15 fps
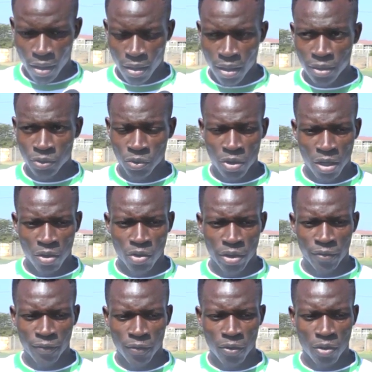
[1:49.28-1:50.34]
Yes, we are
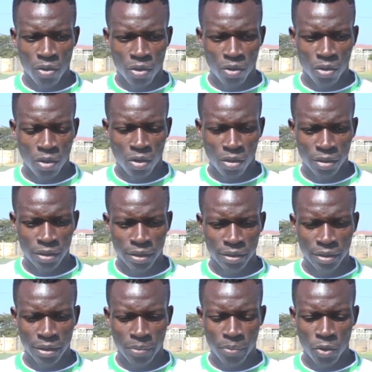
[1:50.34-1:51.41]
going for all the
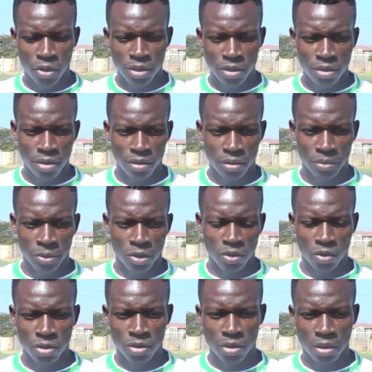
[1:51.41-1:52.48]
3 points
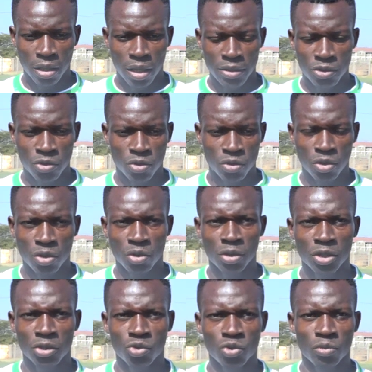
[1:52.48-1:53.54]
because, as you know,
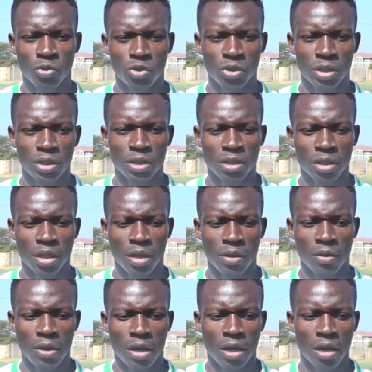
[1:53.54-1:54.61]
Kisumu is
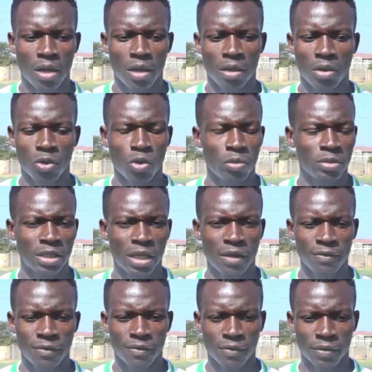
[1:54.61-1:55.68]
our home
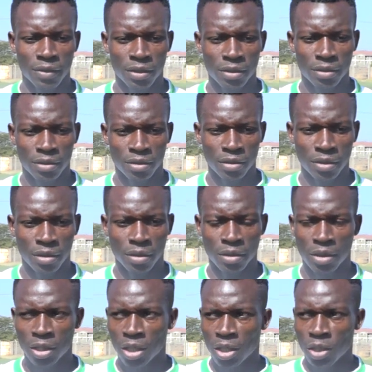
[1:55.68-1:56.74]
turf, and
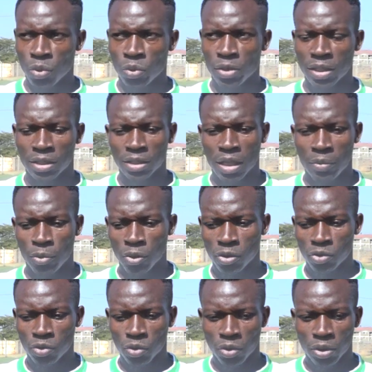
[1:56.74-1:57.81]
with the
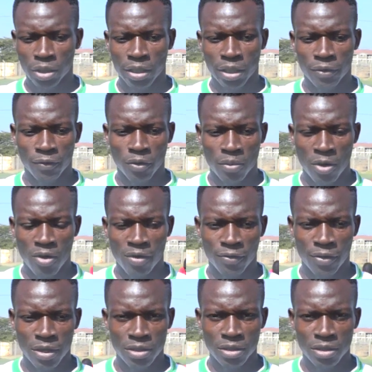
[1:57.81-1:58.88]
support we will get from our
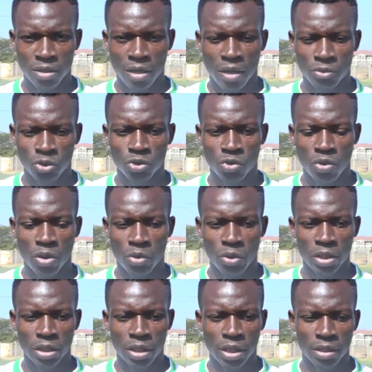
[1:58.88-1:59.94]
fans, I'm sure
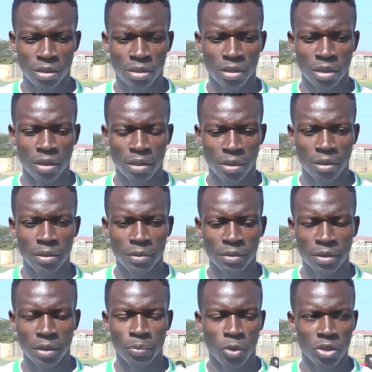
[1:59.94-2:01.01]
we will get
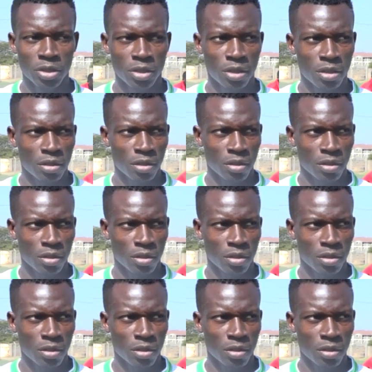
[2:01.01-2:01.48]
3 points.